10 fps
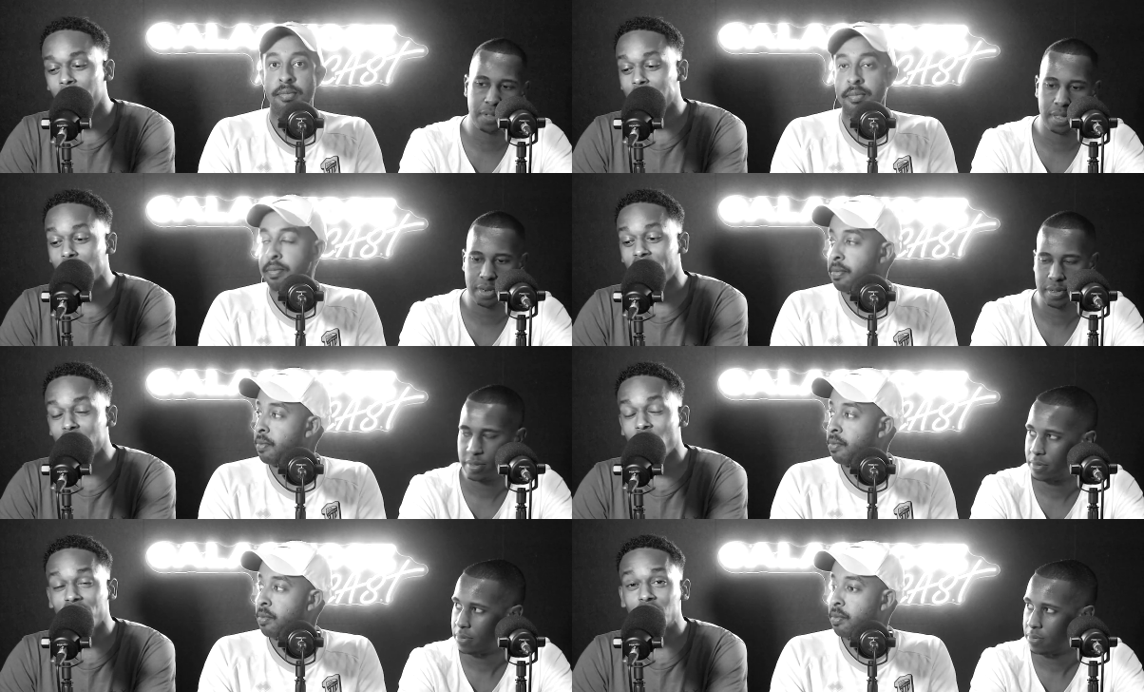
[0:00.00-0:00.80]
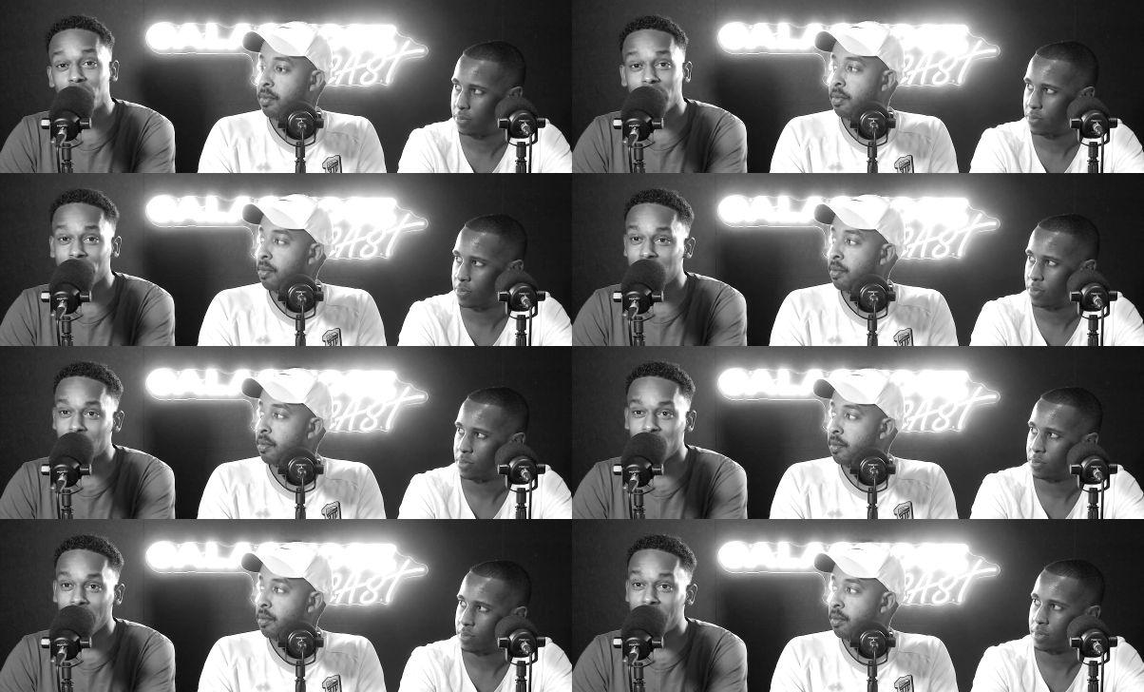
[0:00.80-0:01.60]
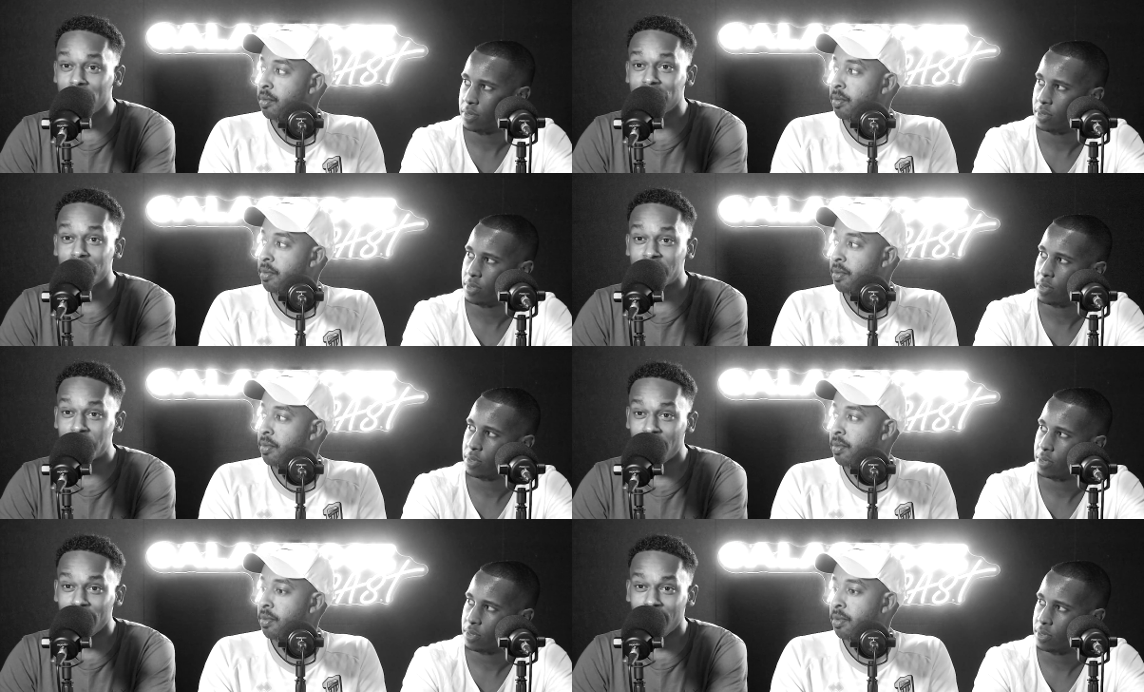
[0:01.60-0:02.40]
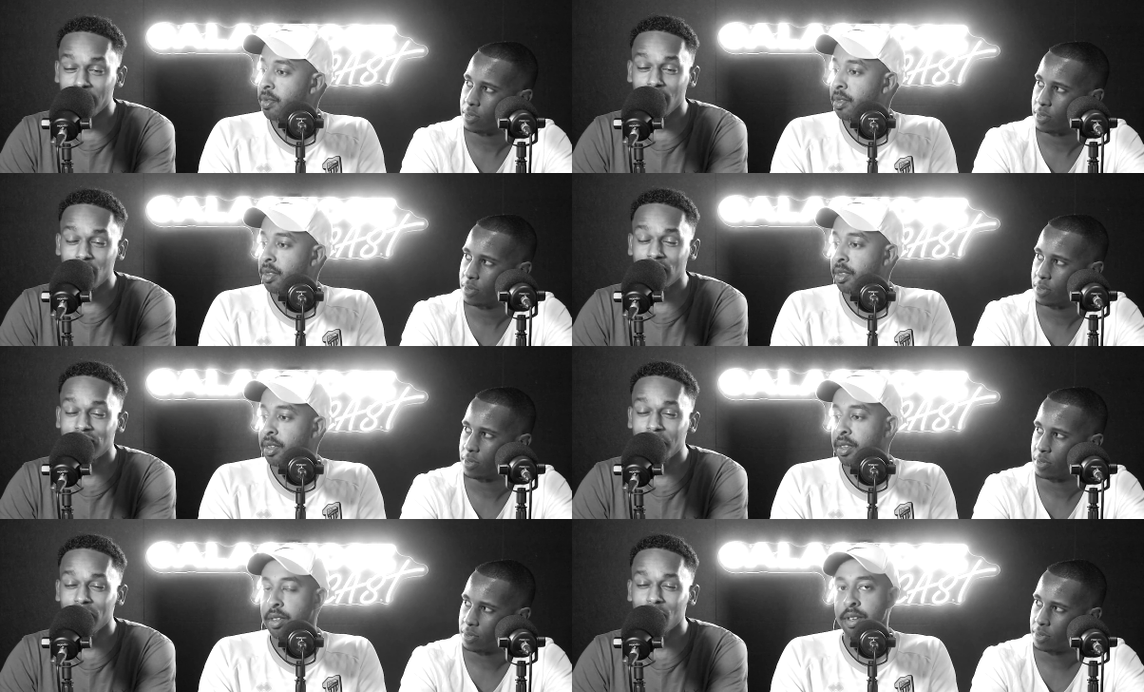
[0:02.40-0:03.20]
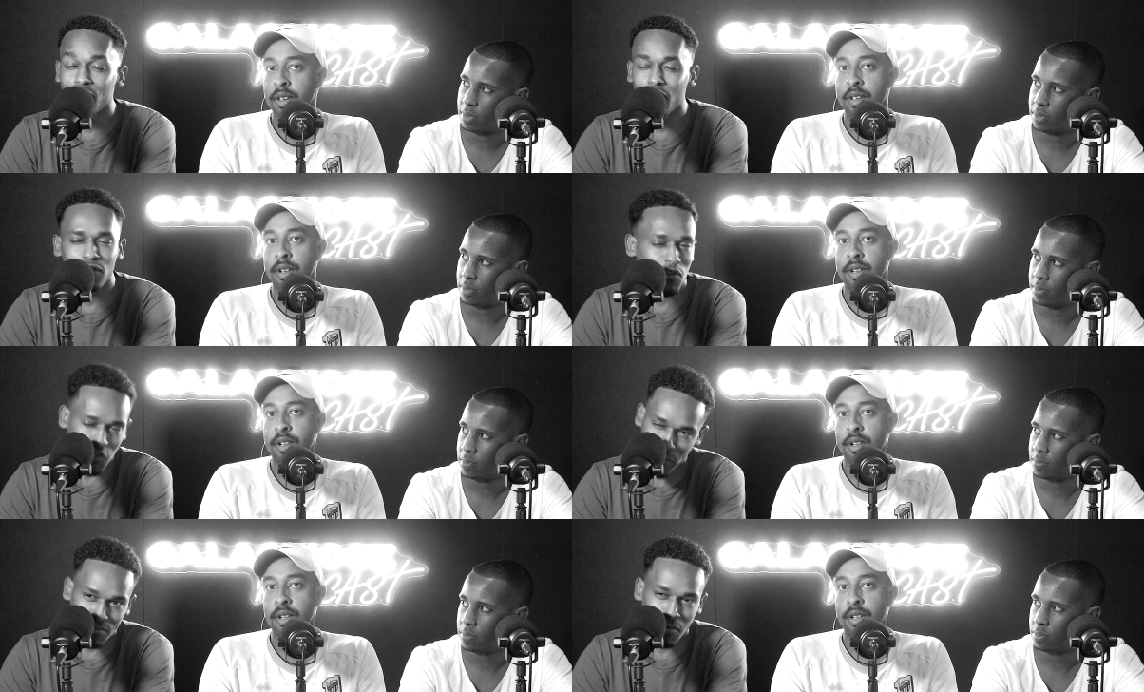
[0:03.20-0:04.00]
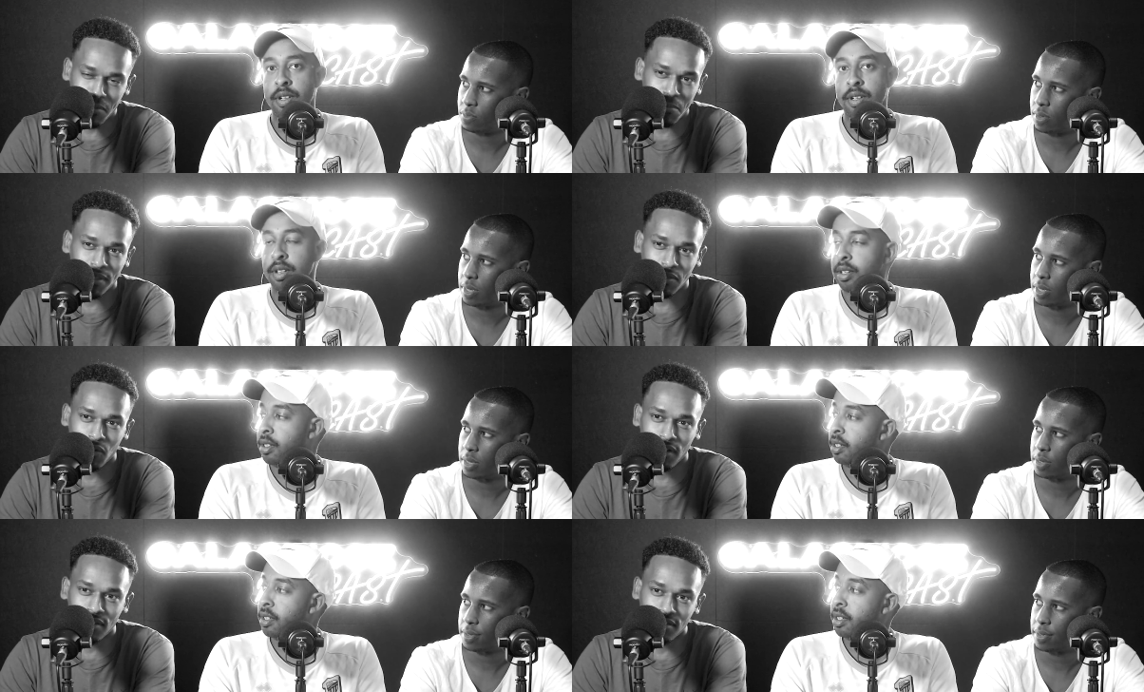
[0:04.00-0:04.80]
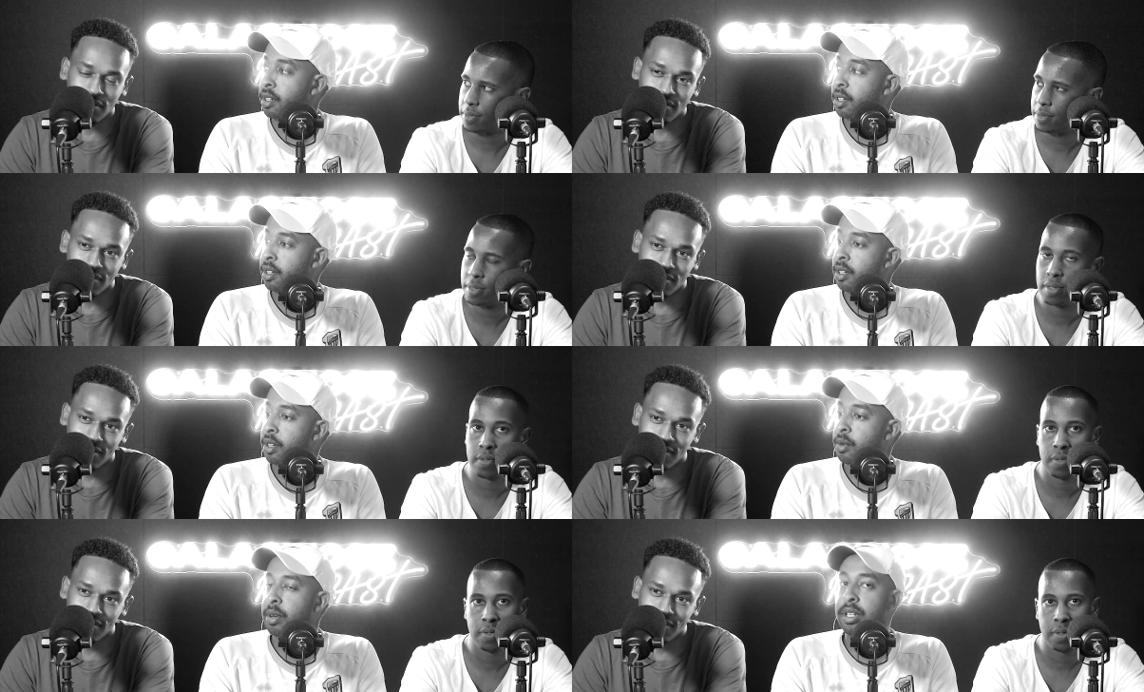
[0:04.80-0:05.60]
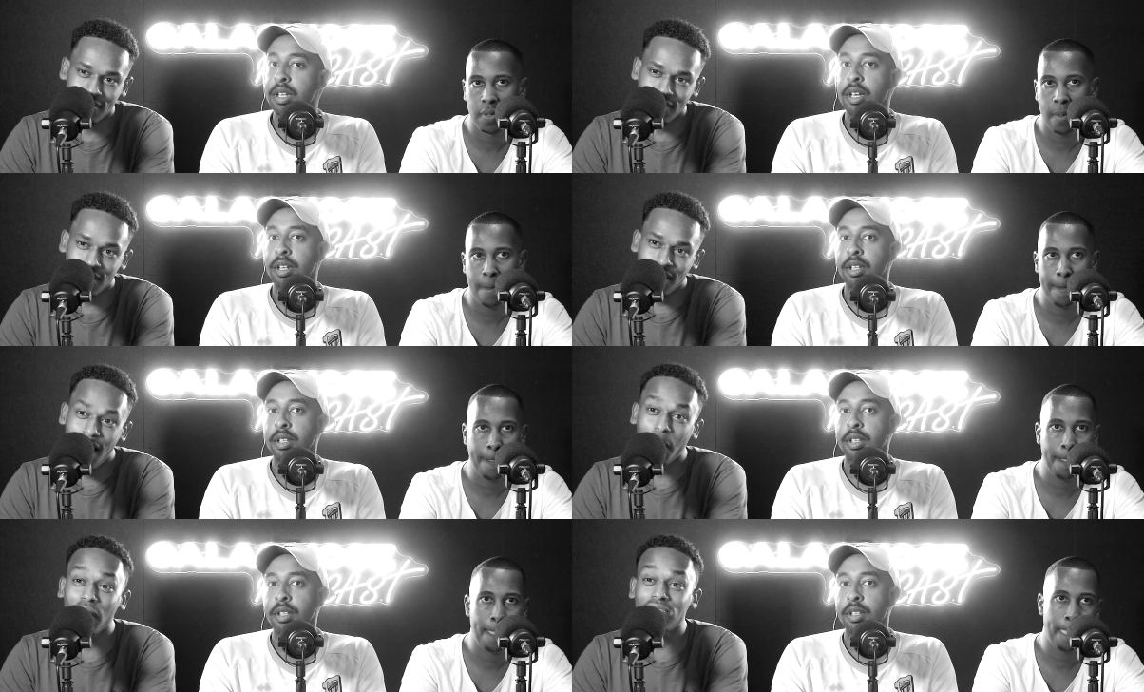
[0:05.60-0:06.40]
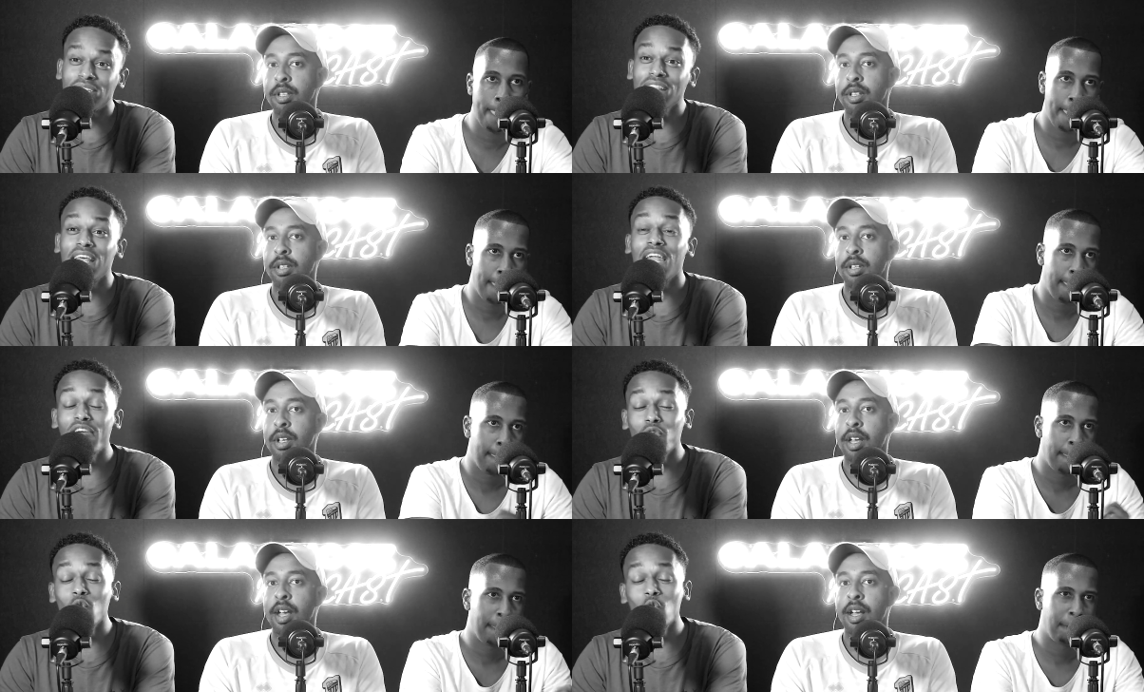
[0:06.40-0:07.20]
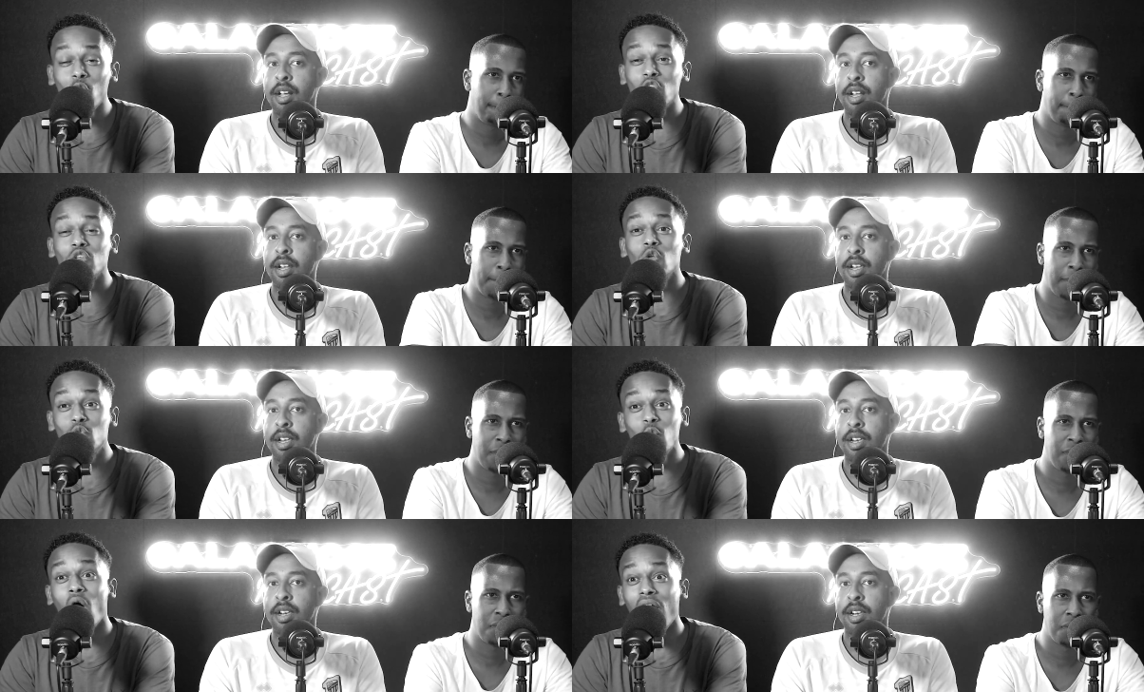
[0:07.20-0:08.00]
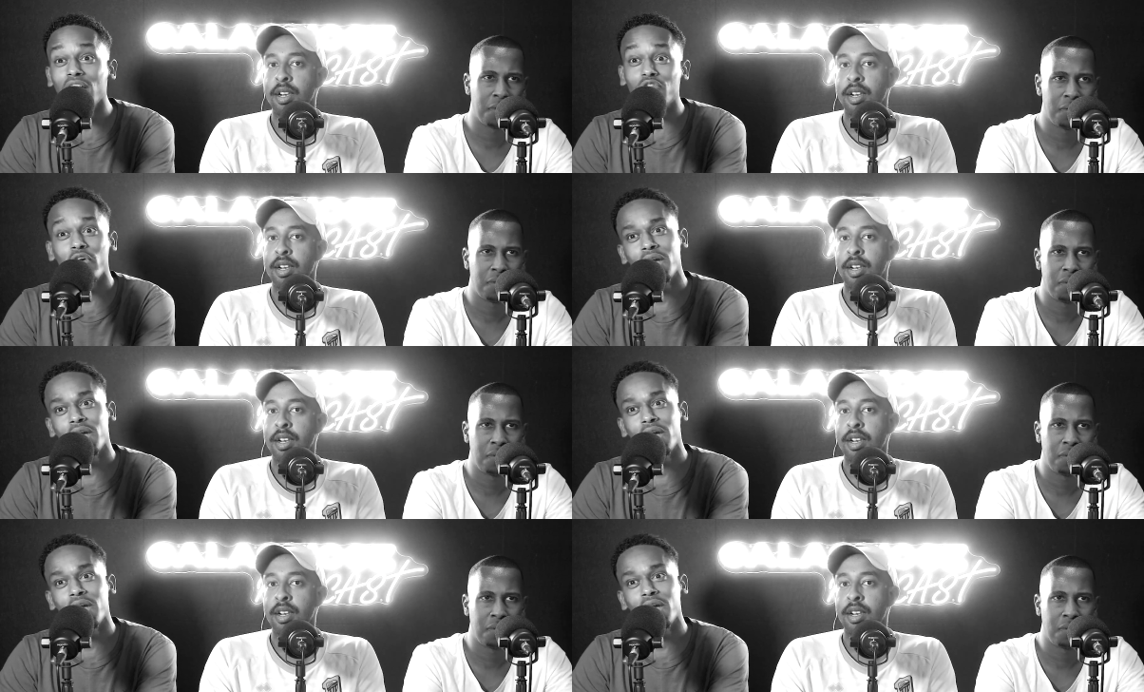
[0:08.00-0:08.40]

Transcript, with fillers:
Speaker 1: Boys, we have to speak about this one. Wallah. PSG versus Bayern. Abdullah, you said something that was very disrespectful about Messi. Wallah.
Speaker 2: What did he say?
Speaker 1: Abdullah said the level looked too hard
Speaker 2: for